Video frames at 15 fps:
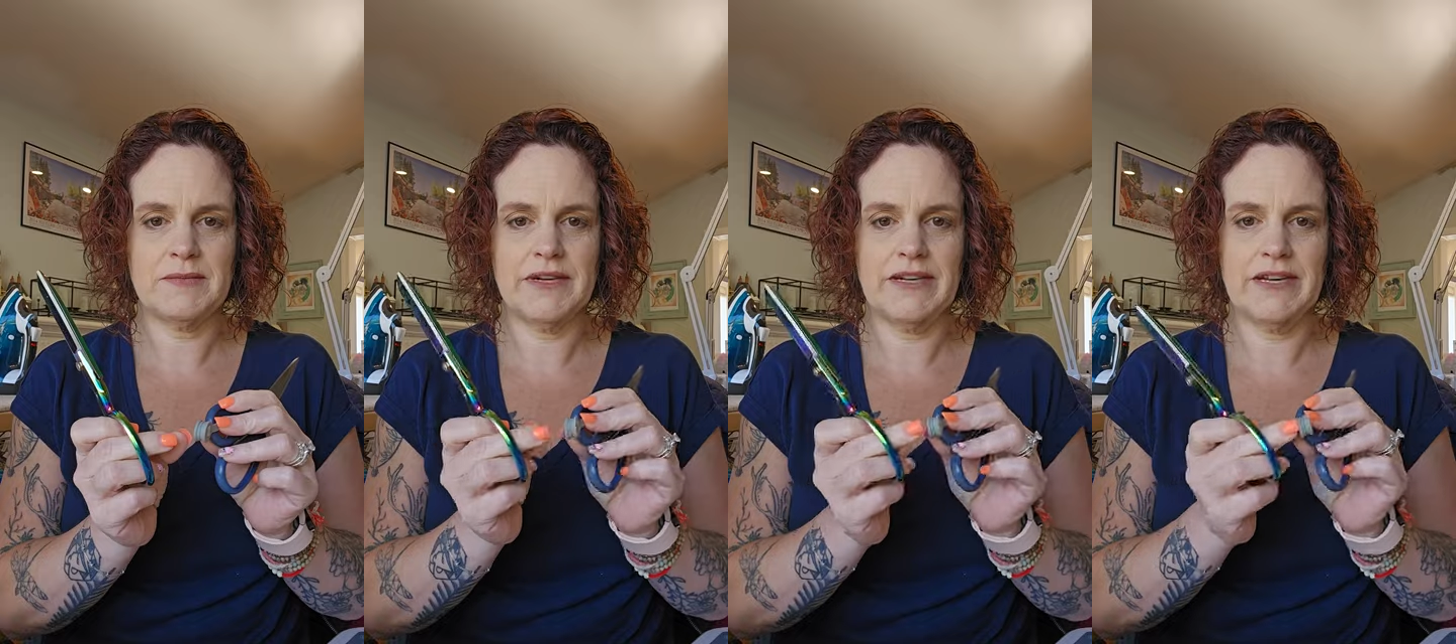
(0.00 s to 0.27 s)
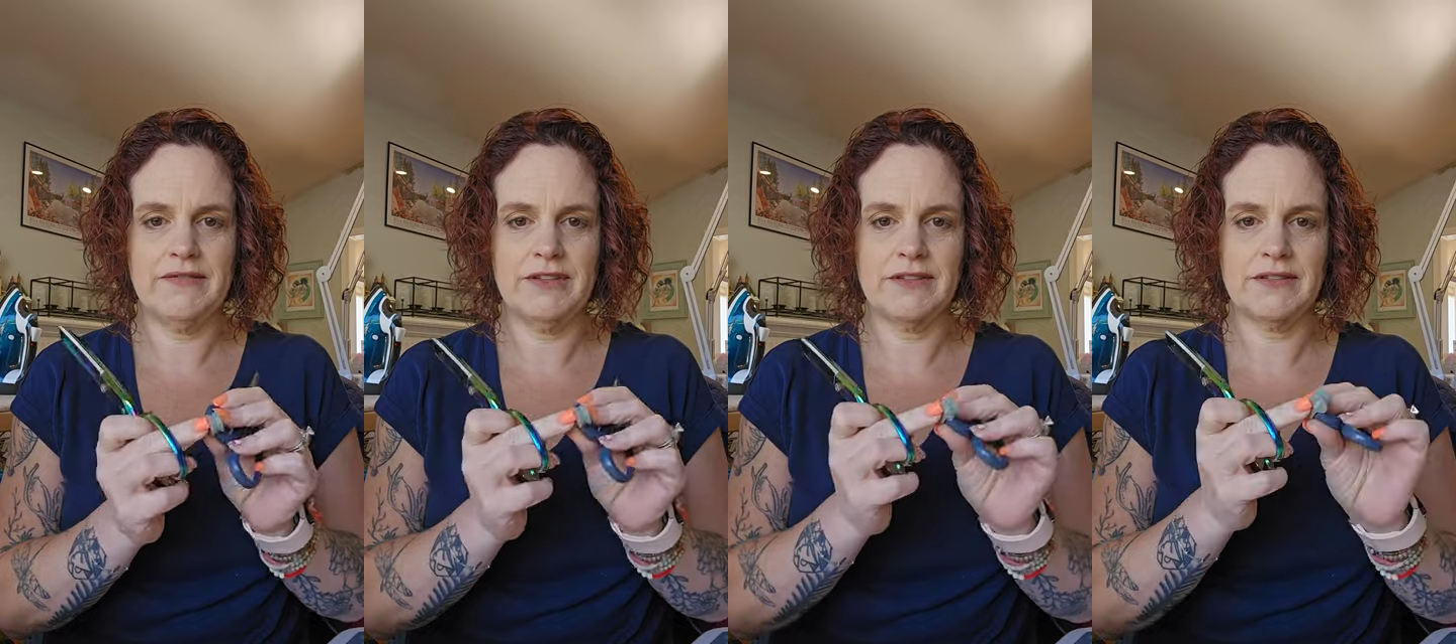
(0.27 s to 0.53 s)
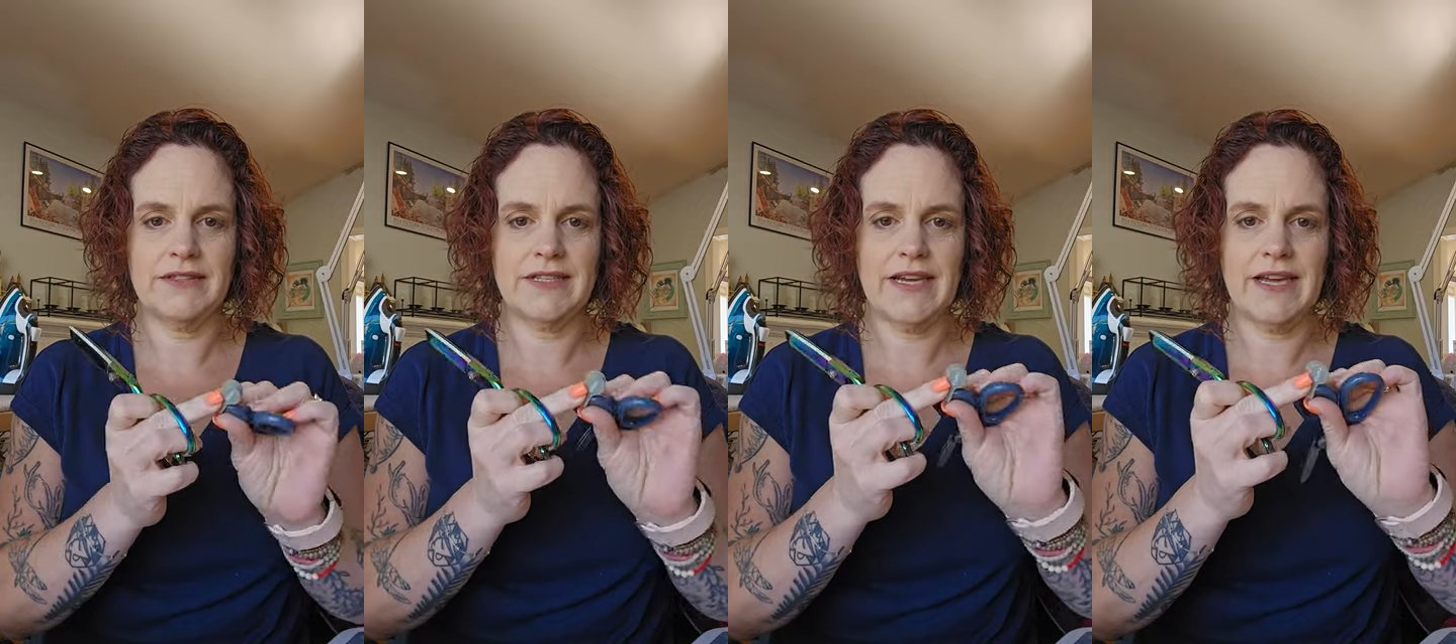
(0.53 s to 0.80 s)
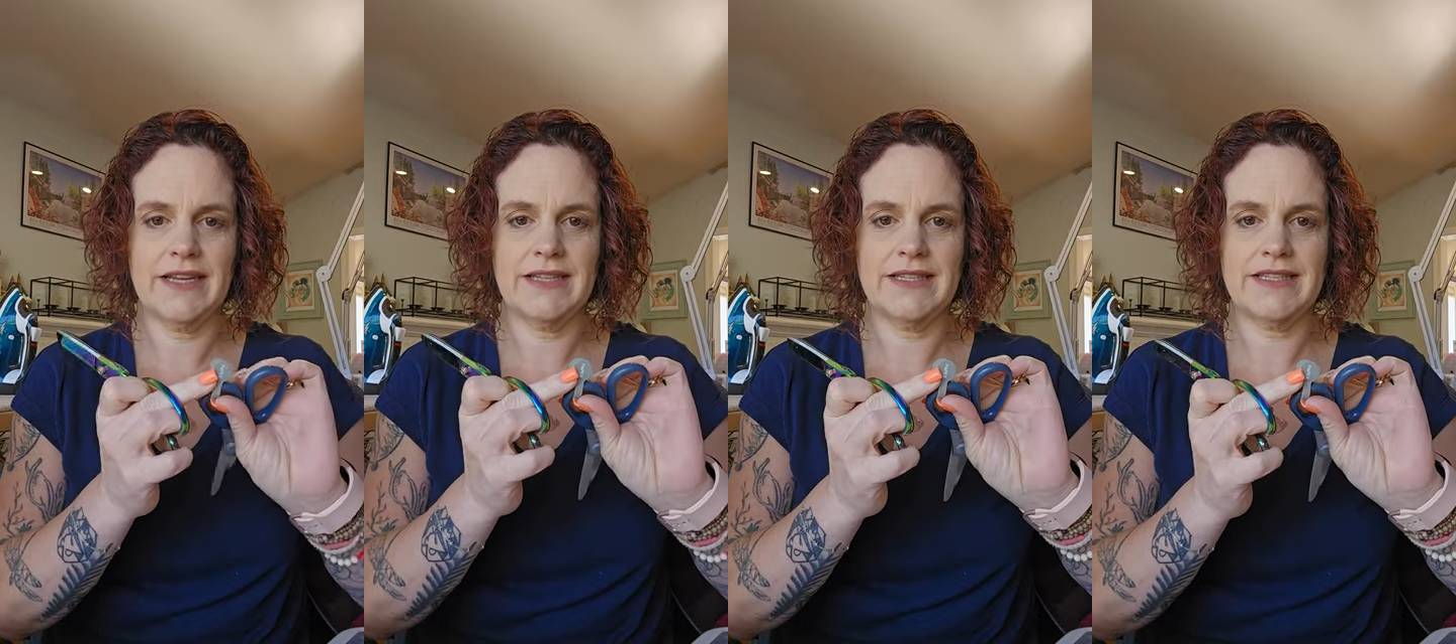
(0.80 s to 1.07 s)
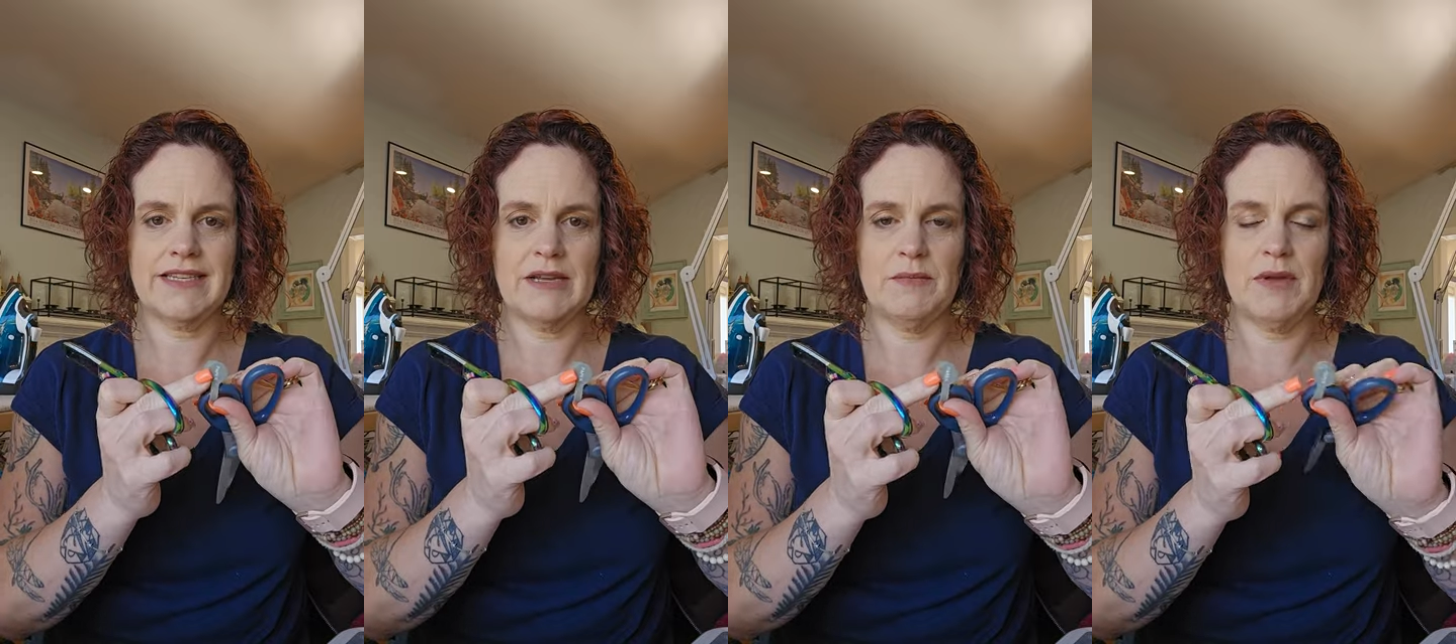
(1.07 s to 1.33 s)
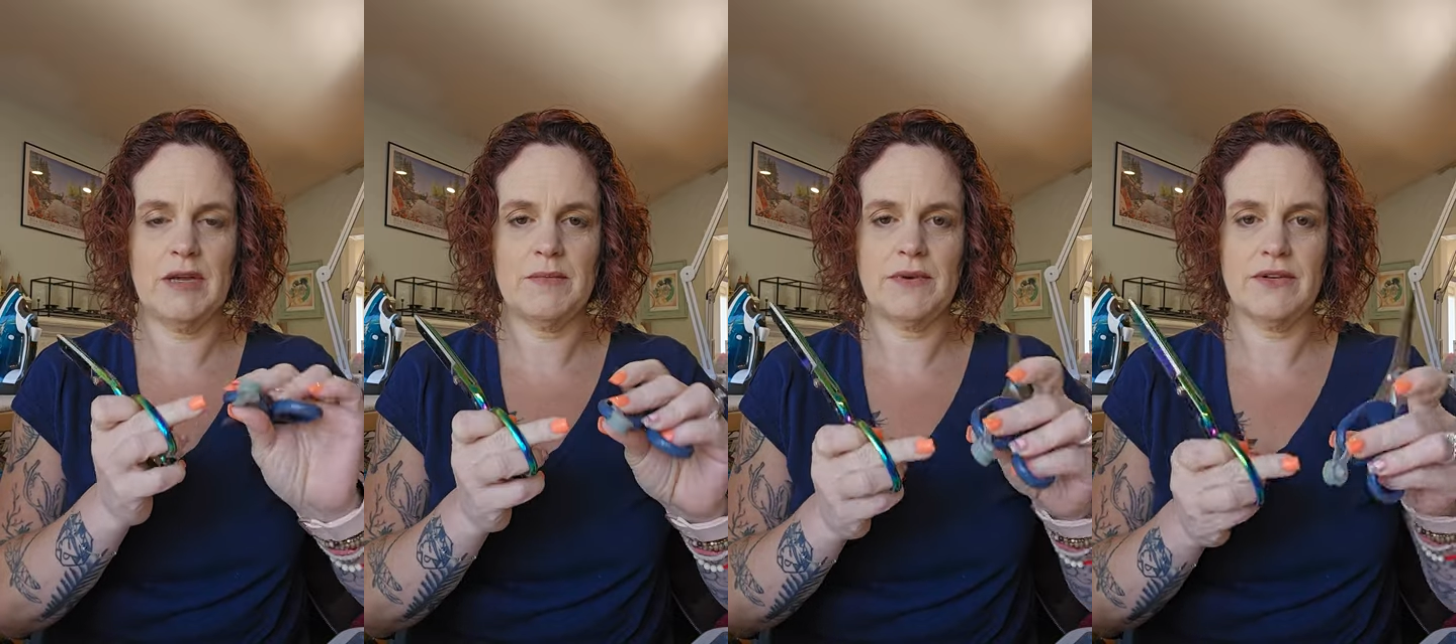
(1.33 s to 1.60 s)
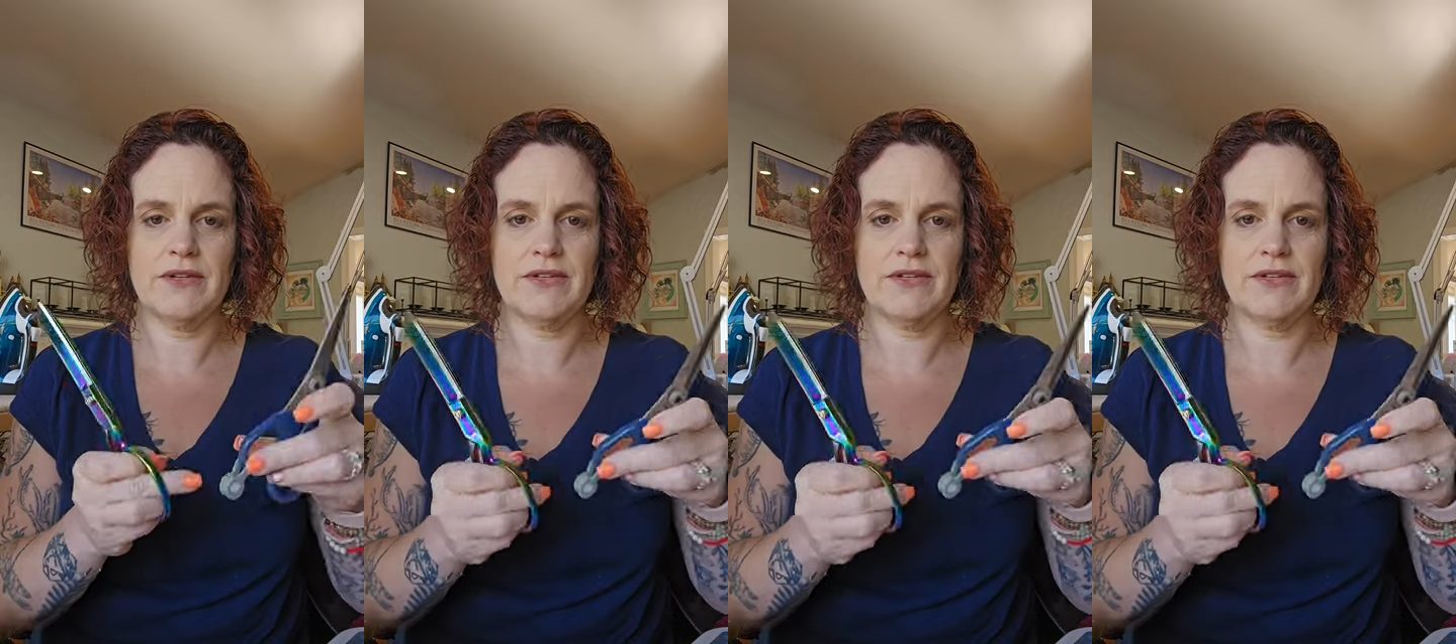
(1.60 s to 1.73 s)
Mine have a little tag that say paper